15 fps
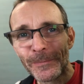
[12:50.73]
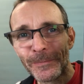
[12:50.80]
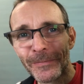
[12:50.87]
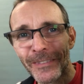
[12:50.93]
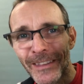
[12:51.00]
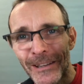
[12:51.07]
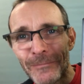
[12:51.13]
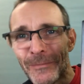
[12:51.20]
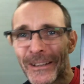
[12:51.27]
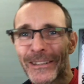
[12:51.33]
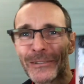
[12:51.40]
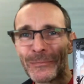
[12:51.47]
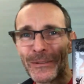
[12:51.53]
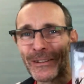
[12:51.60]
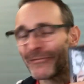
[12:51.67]
That
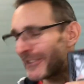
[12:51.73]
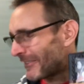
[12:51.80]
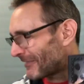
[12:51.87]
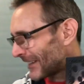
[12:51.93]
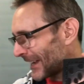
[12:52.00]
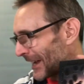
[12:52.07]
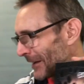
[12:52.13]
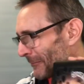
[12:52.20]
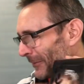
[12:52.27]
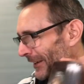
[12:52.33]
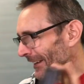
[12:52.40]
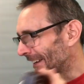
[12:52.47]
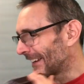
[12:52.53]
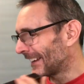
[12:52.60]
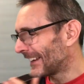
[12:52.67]
makes me very
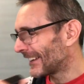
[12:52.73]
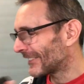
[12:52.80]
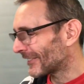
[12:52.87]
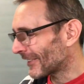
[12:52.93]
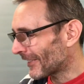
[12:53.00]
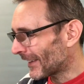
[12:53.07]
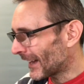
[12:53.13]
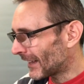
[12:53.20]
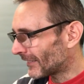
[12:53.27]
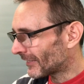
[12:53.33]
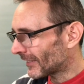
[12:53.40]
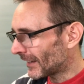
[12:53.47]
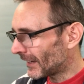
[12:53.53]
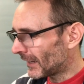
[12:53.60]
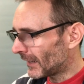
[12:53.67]
happy. So that
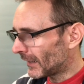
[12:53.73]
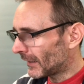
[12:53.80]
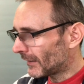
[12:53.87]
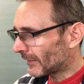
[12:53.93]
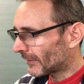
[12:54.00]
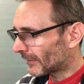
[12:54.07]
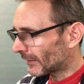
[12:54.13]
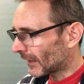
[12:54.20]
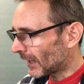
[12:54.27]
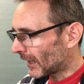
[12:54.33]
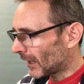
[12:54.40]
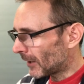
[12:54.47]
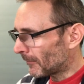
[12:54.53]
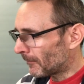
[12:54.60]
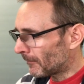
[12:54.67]
is
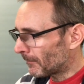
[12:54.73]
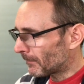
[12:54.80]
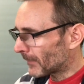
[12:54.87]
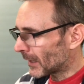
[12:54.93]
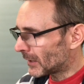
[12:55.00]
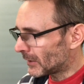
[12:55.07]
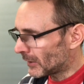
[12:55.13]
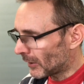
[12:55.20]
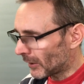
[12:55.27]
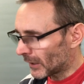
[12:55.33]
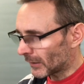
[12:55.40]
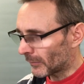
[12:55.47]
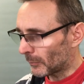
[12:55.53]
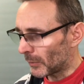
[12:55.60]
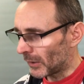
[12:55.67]

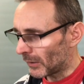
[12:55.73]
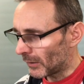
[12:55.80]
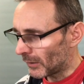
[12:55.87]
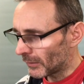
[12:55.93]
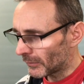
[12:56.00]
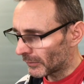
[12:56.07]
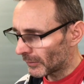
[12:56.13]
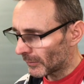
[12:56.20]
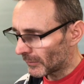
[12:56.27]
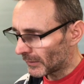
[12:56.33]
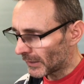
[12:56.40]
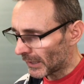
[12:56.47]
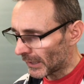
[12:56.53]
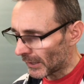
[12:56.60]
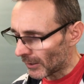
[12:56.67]
Nightbird
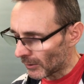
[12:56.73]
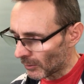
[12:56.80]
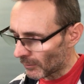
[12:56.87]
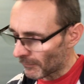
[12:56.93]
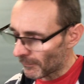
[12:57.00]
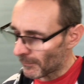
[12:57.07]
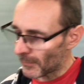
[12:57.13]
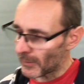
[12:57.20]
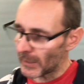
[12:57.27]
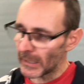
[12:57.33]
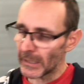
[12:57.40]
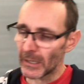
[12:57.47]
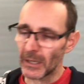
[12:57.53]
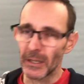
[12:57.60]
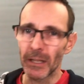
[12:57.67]
now,
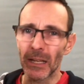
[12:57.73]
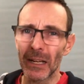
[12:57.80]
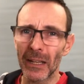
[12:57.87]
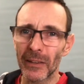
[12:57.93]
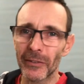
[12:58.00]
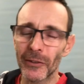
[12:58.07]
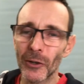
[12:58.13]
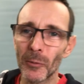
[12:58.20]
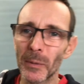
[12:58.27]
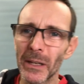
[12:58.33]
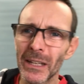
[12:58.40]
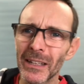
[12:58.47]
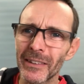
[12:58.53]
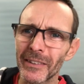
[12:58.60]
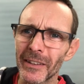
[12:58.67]
finally, and it's not been
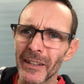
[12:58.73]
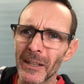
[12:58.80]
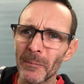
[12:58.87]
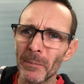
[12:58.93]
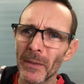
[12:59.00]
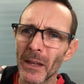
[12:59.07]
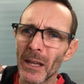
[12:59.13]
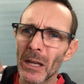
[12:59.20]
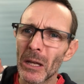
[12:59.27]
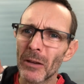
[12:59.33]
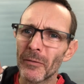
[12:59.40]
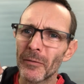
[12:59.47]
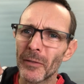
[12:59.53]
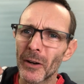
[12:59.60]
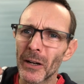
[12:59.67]
easy,
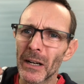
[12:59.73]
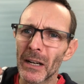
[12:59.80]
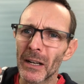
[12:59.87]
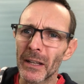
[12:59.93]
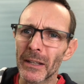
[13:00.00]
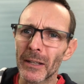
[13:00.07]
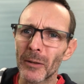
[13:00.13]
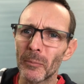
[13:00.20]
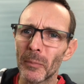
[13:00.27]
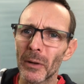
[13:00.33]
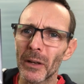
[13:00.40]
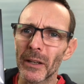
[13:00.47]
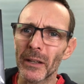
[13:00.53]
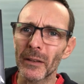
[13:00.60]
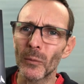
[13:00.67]
finally
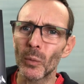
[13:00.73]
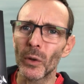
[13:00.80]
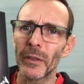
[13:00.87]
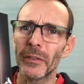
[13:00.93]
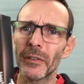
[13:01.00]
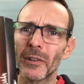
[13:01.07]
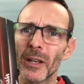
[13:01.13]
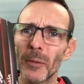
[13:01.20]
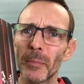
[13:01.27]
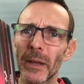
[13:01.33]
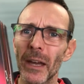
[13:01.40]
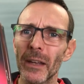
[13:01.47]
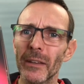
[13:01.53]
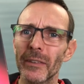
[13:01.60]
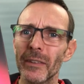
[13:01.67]
complete with
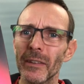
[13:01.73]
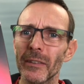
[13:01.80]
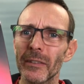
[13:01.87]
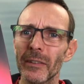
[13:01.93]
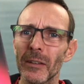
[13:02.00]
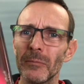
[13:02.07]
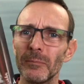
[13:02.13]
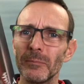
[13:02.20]
slipcases.